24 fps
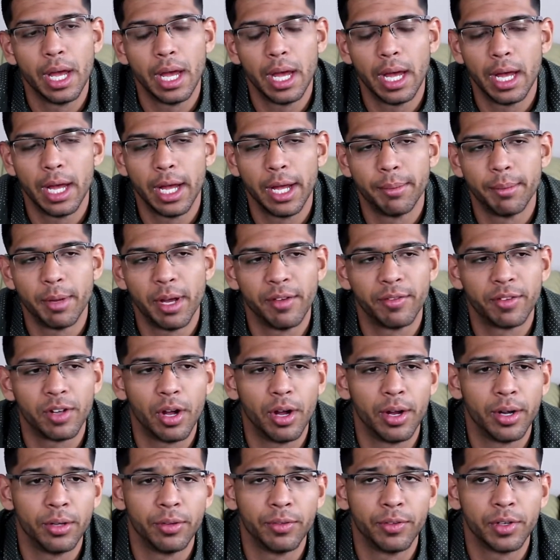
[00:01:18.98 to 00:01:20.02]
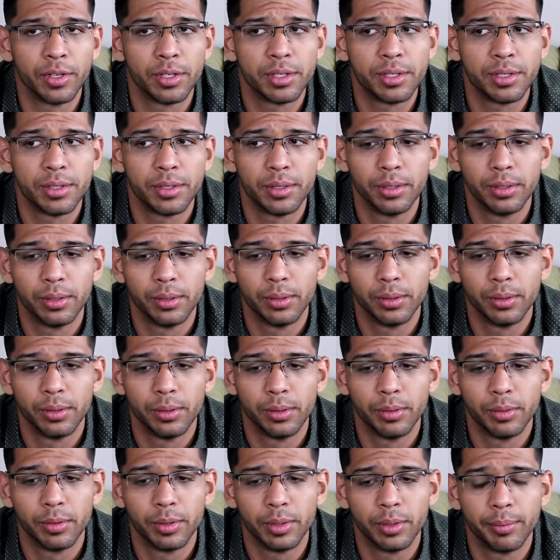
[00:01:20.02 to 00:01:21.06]
I've gone over to
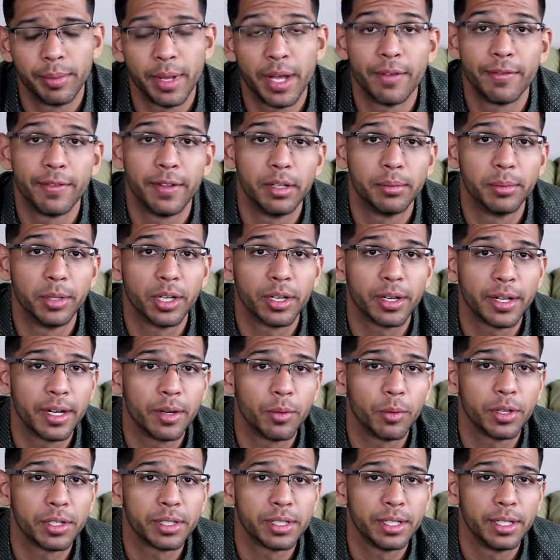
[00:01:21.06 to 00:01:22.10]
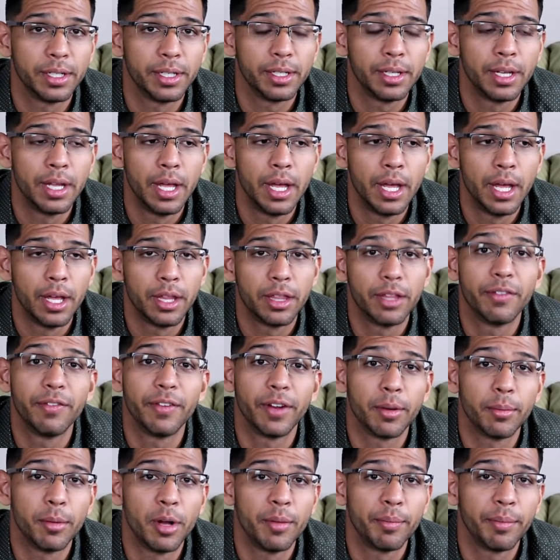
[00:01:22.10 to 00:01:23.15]
Banff, Alberta, and worked in the
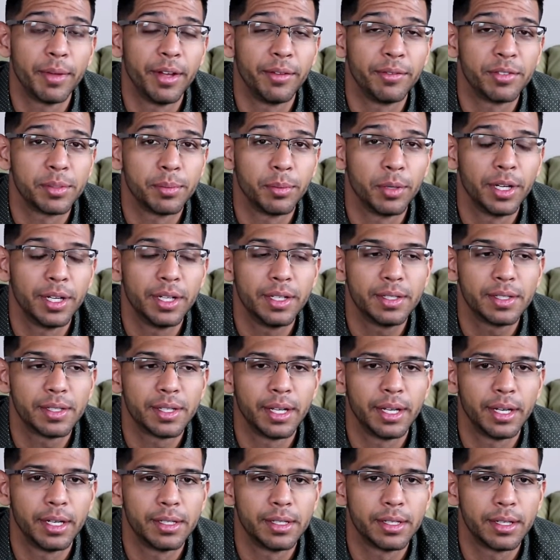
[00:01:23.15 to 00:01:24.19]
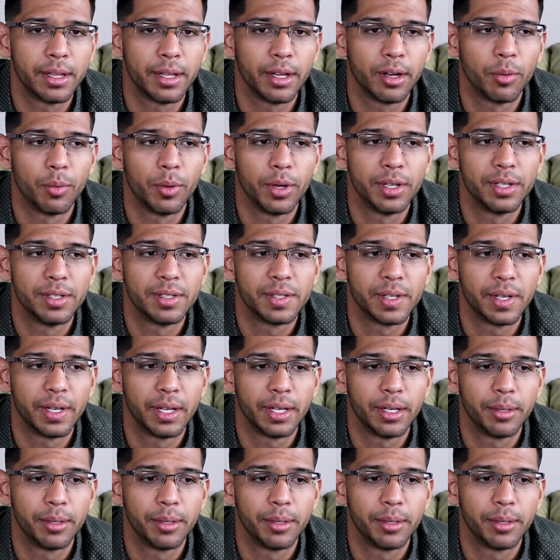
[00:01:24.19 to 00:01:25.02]
Fairmont Banff Springs, and there was